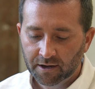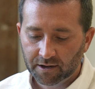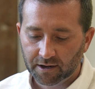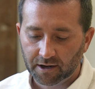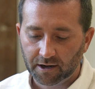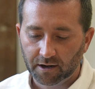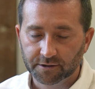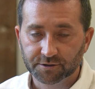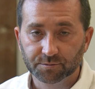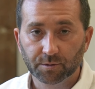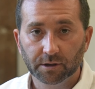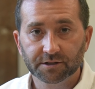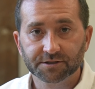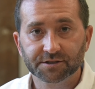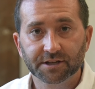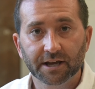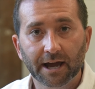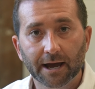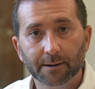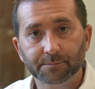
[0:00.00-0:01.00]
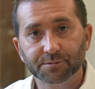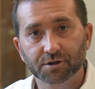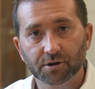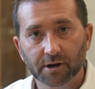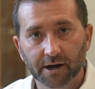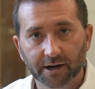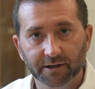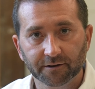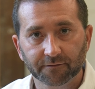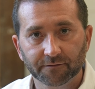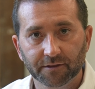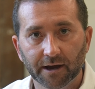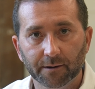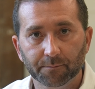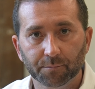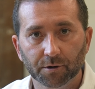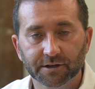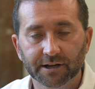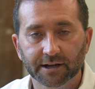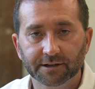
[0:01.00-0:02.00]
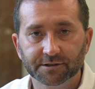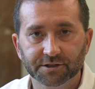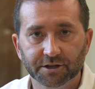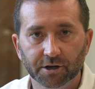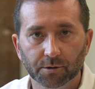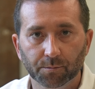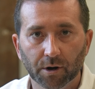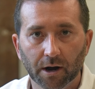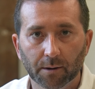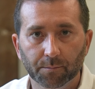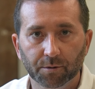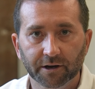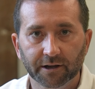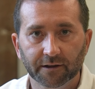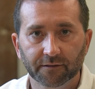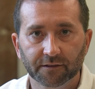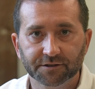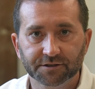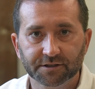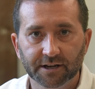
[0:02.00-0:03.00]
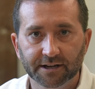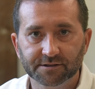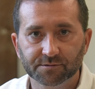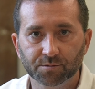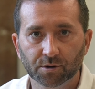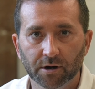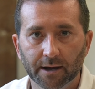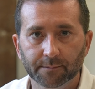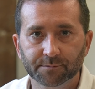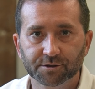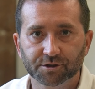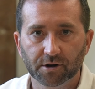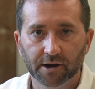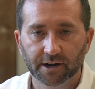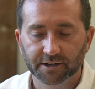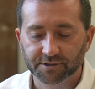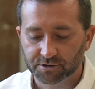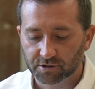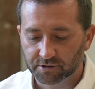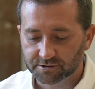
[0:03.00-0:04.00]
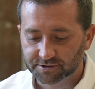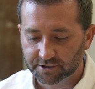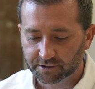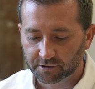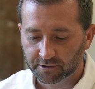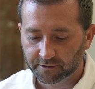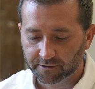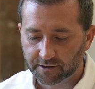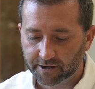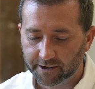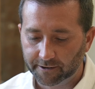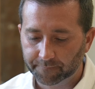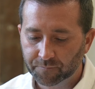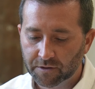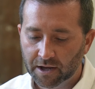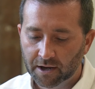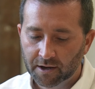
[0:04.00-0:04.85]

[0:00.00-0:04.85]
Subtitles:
as well as the abstract if that pertains to your property in the states where abstracts are still a thing.